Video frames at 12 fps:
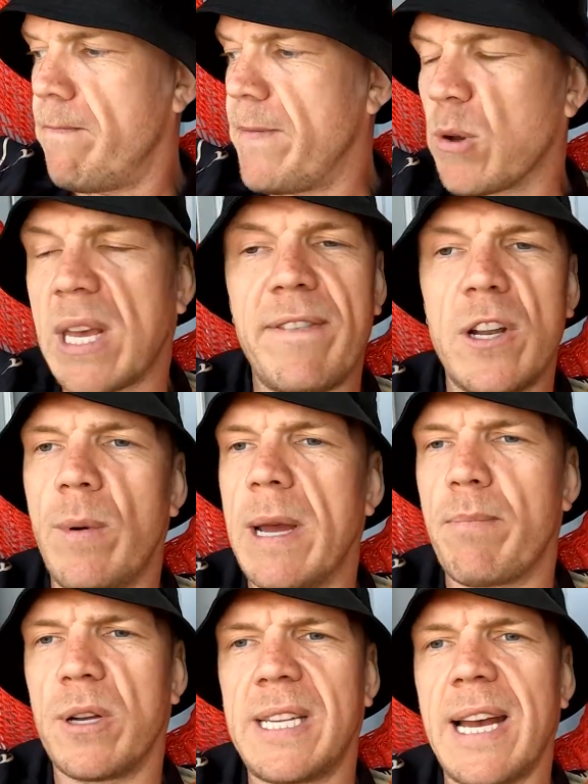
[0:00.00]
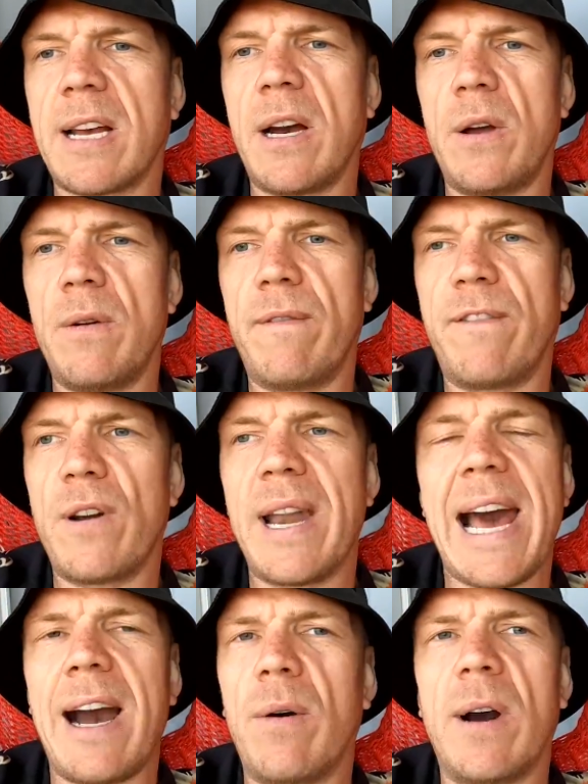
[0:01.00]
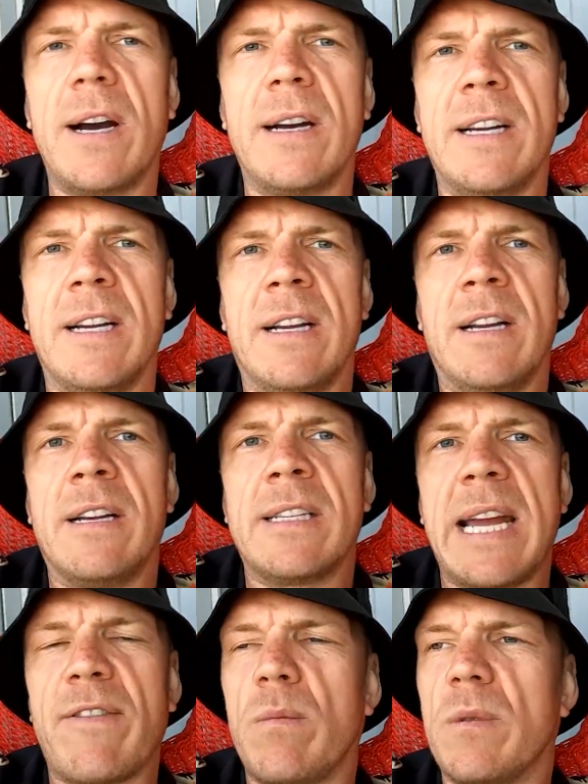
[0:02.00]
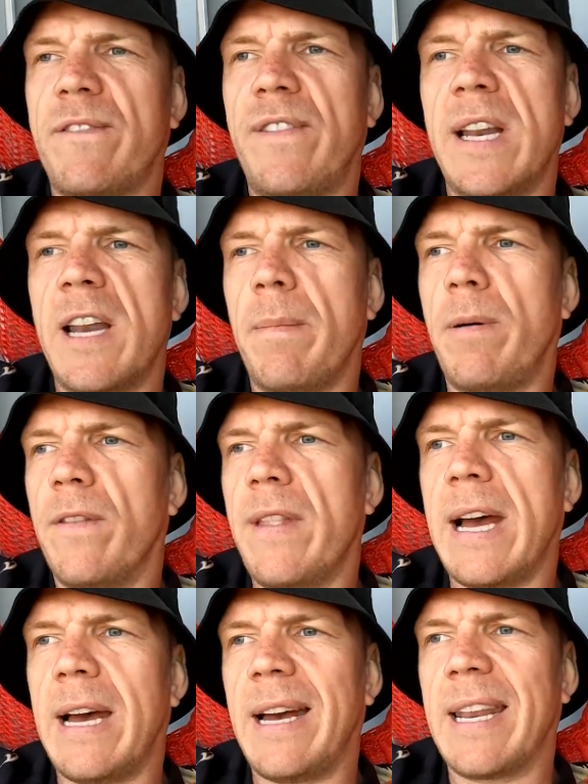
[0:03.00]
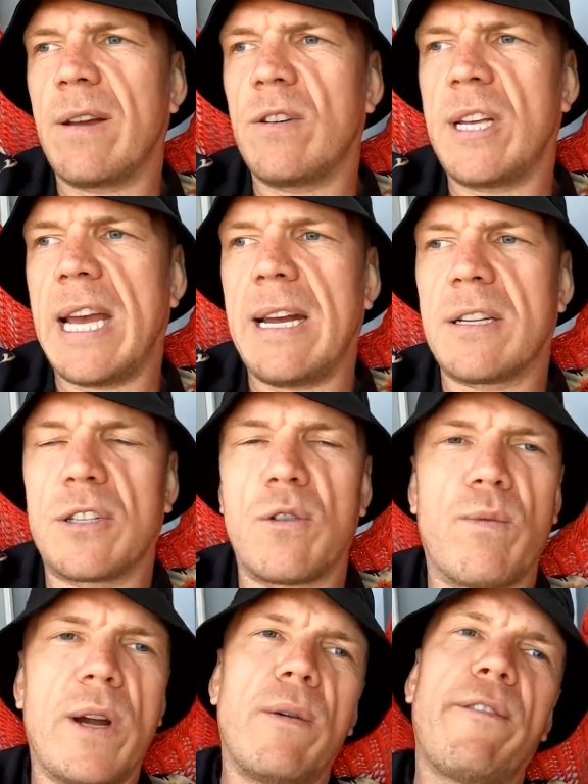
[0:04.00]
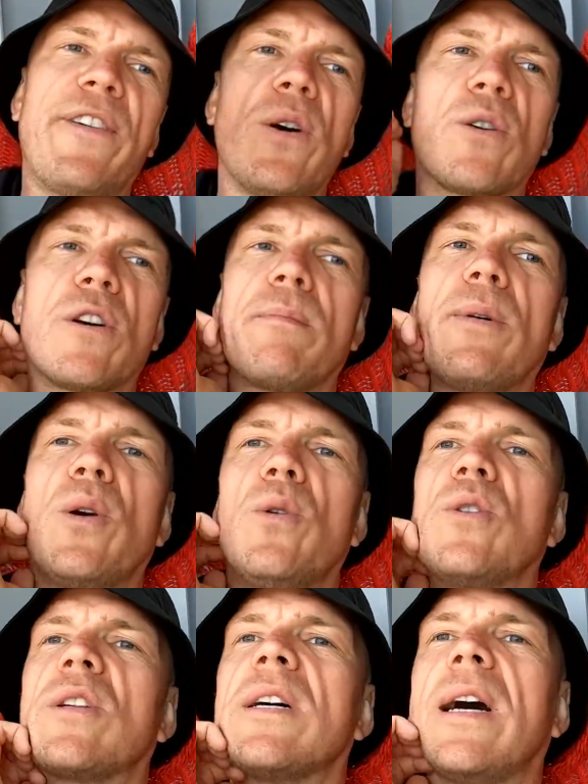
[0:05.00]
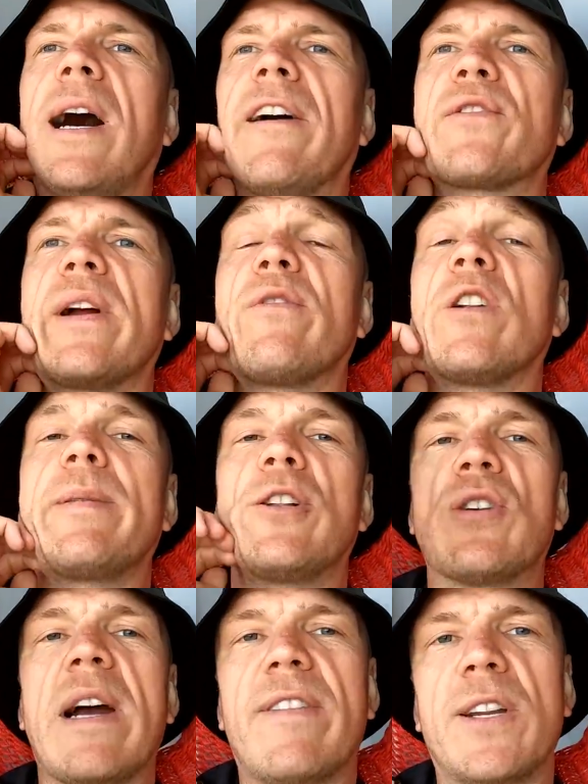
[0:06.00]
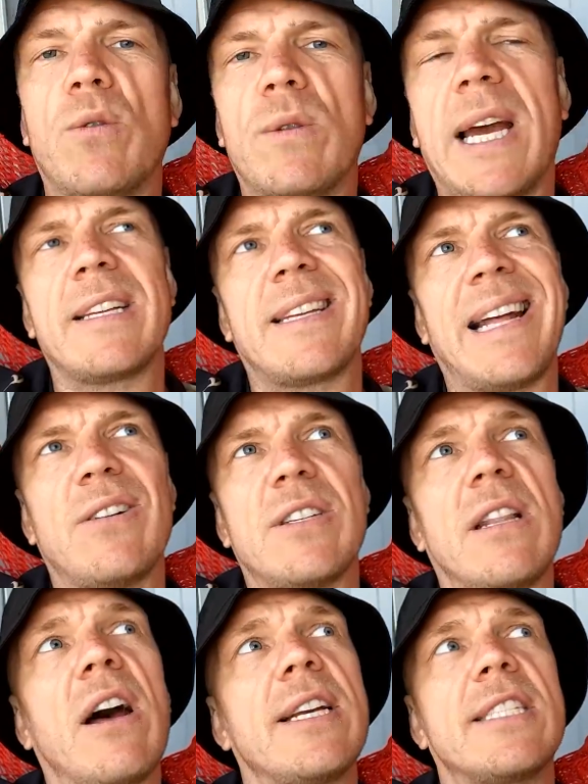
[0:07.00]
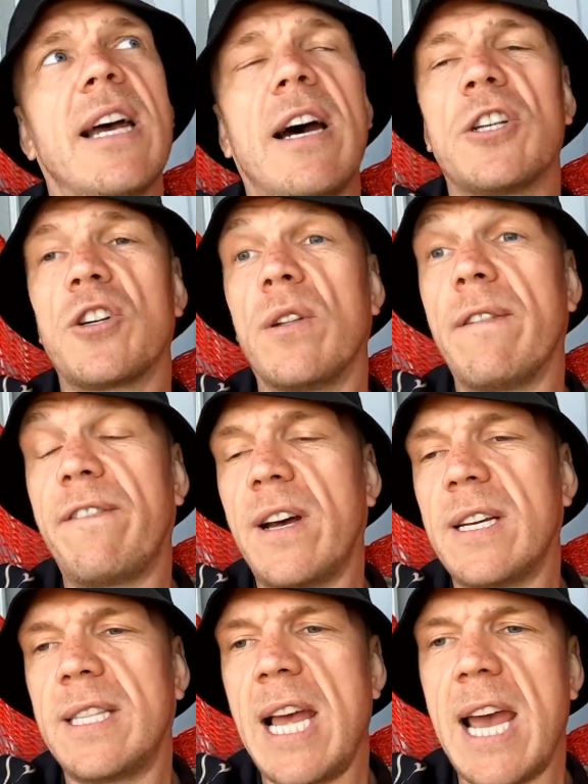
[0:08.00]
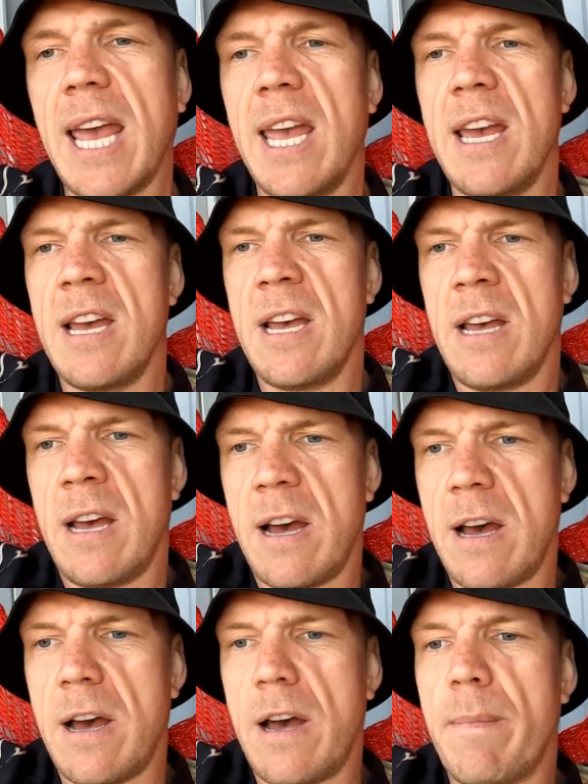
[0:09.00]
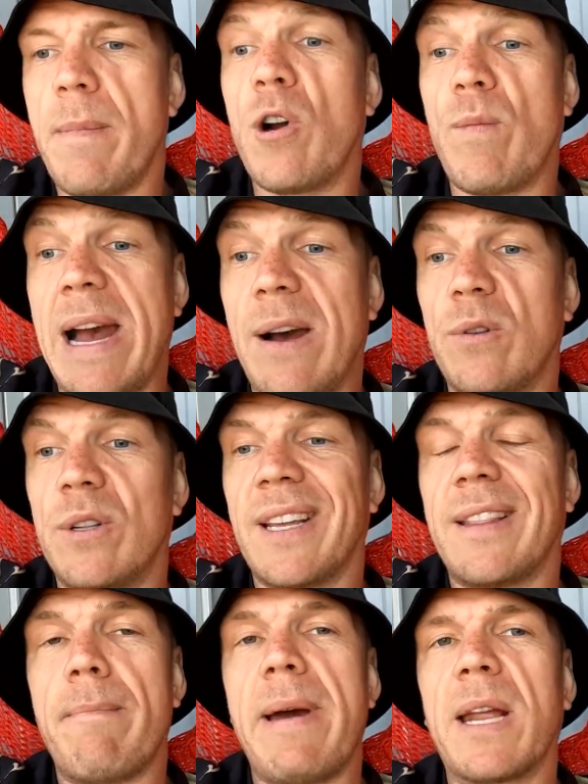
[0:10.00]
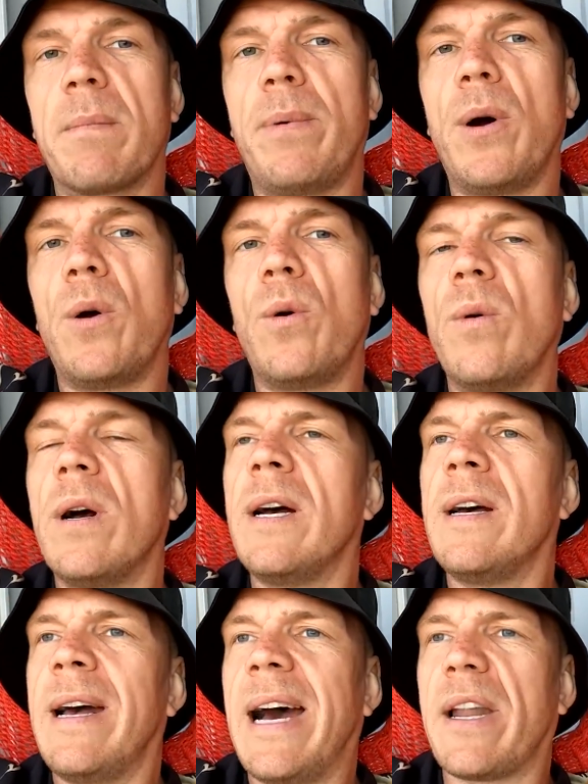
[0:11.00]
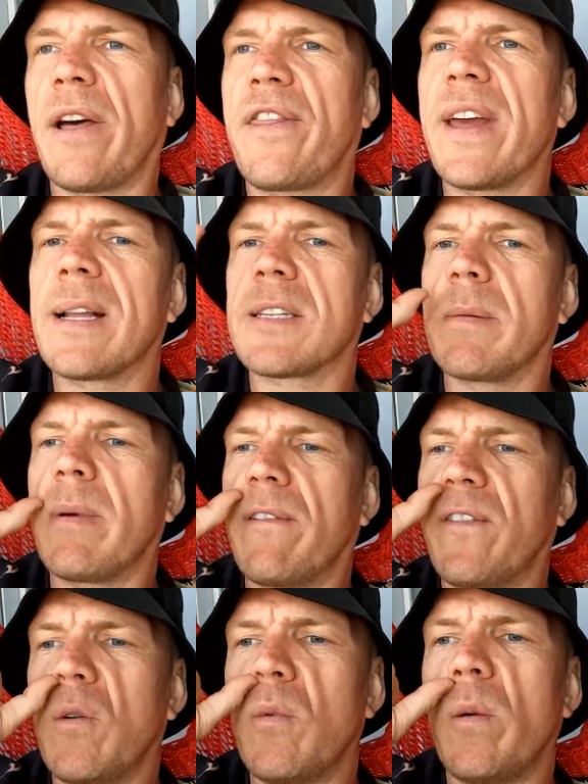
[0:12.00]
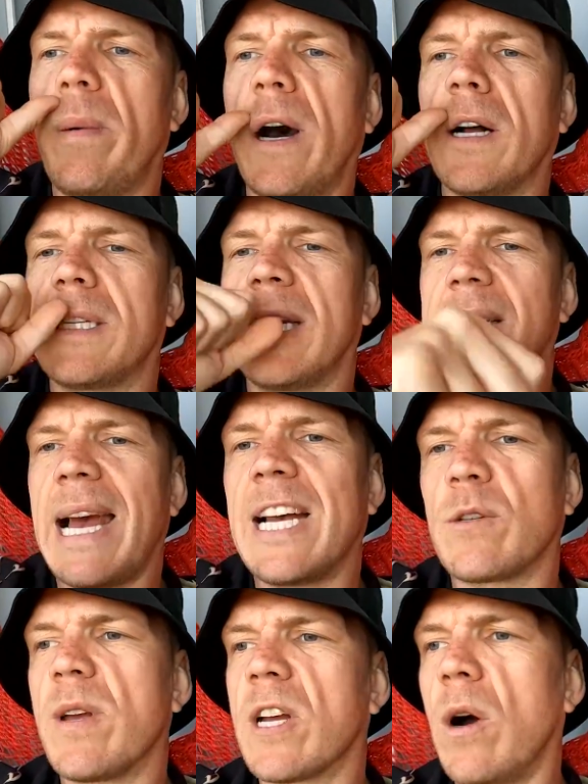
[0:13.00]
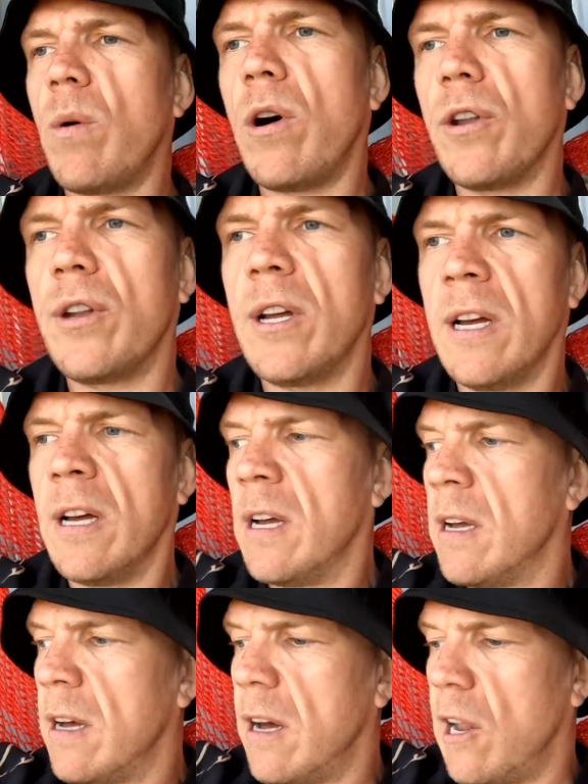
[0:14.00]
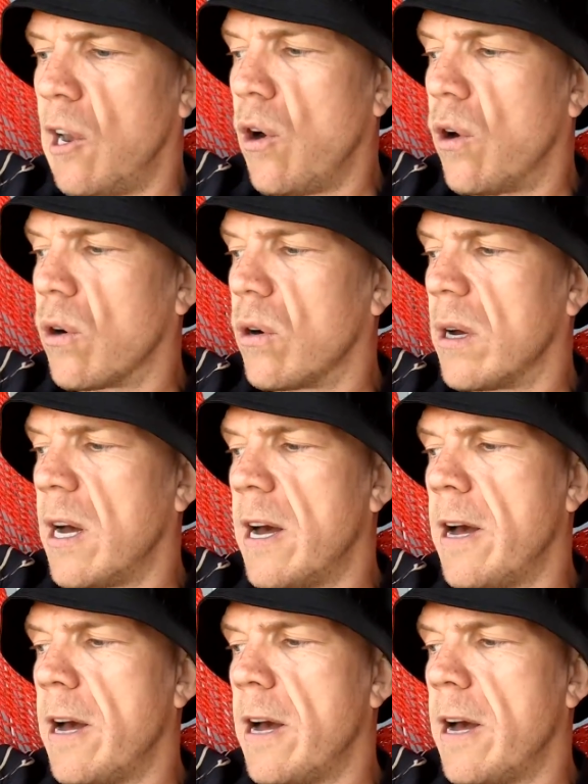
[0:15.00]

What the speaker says: They were giving away Prosecco for an hour, so everyone was filling up on that, and it was, yeah, just a real feel good mood after everyone had been travelling all So that was a nice touch on the first day around the main pool. And I think there's going to be a few more parties as we go on along